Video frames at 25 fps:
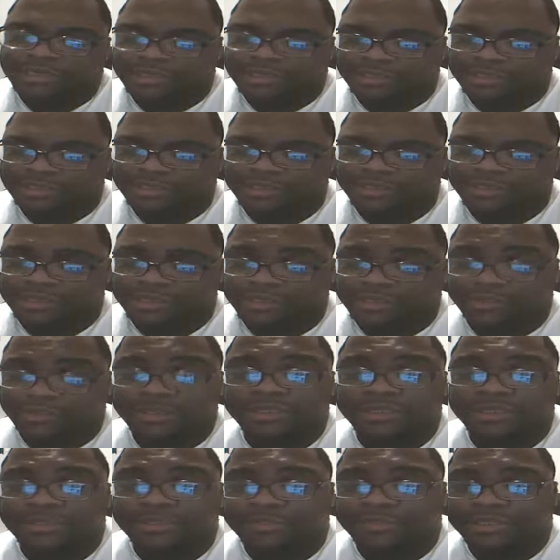Genesis as
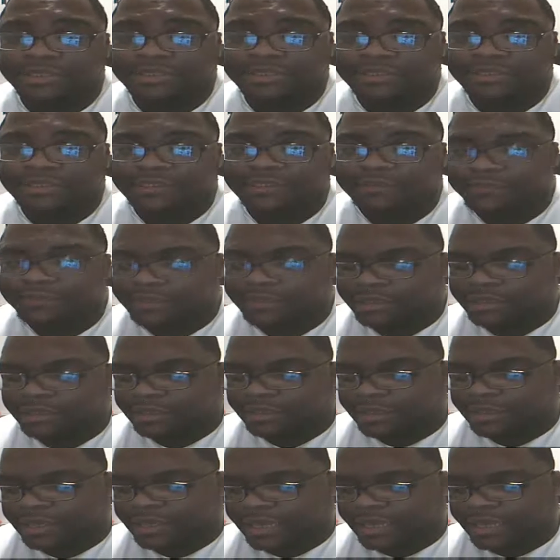well as the PC.
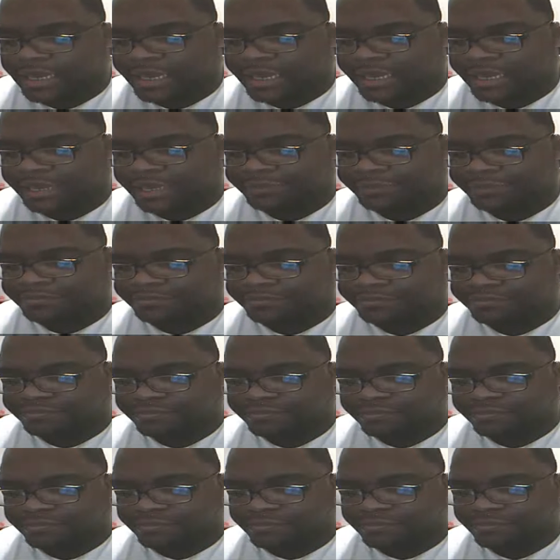And
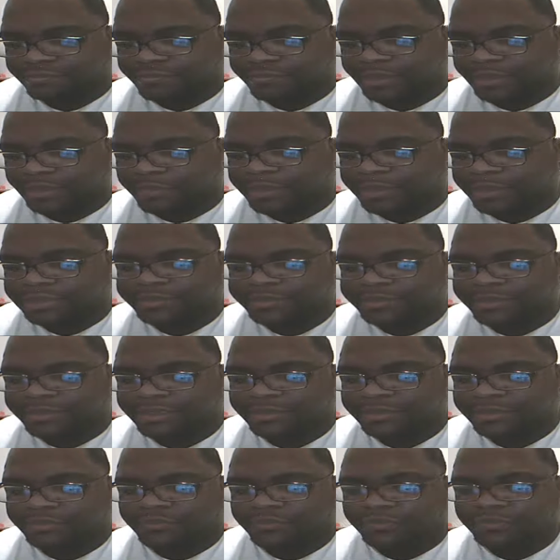
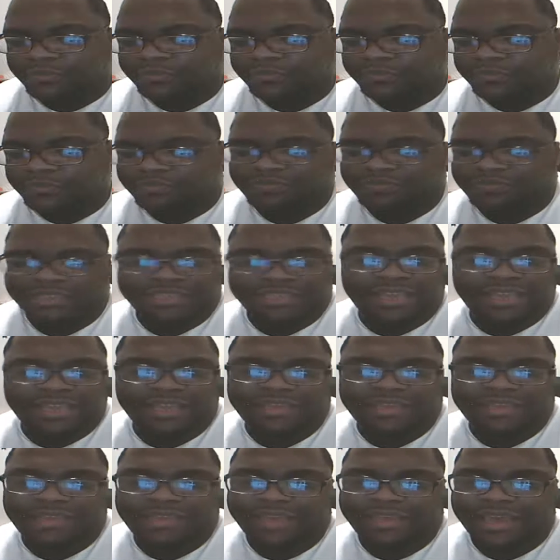Bubsy is
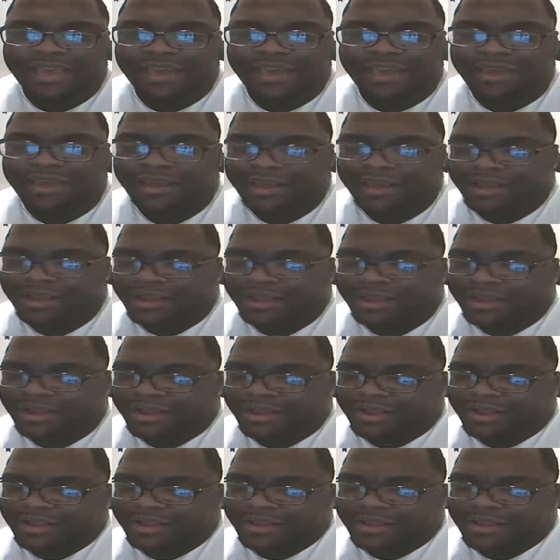kind of like a.
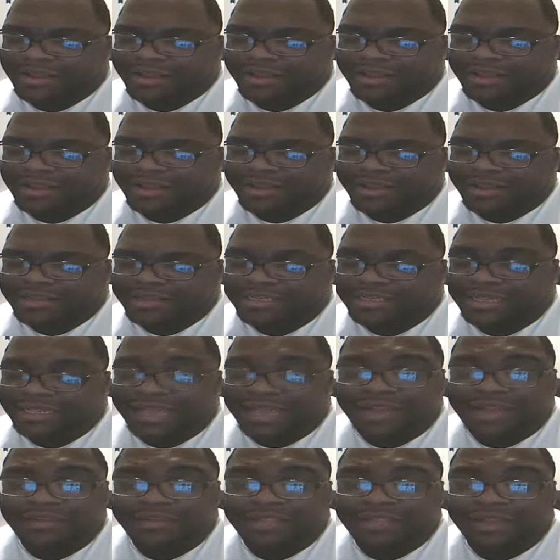It's
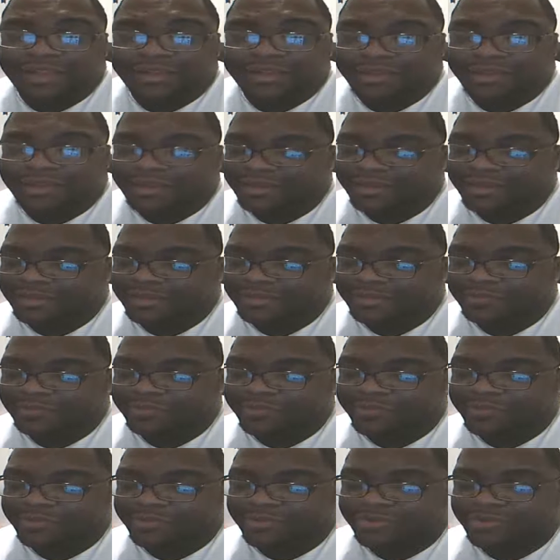kind of like a
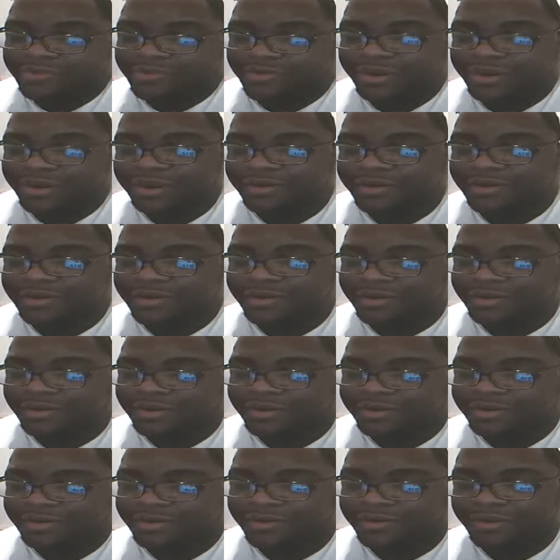crank,
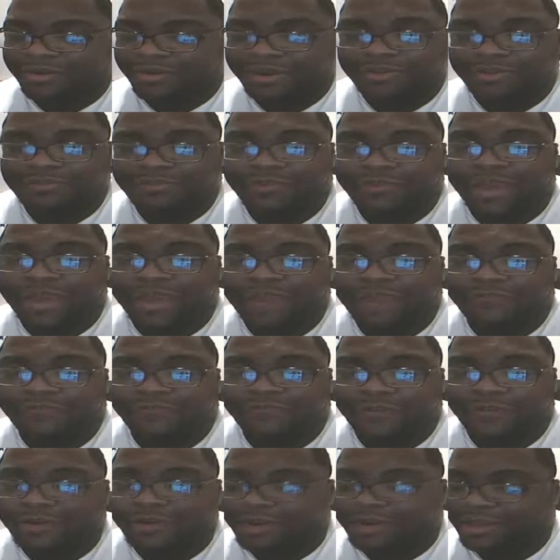uh, Conker's Bad
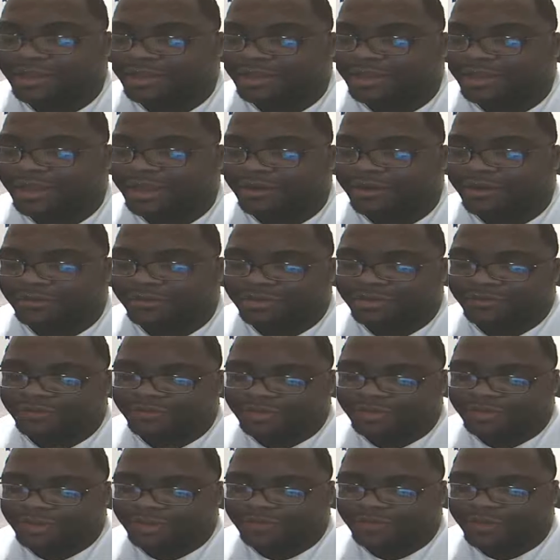Fur Day character if
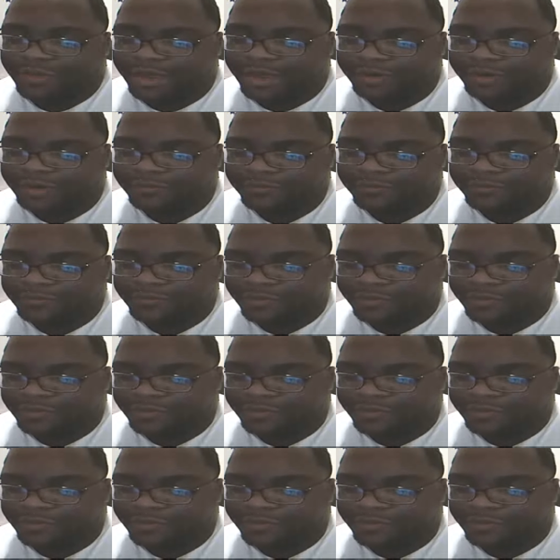you think about it,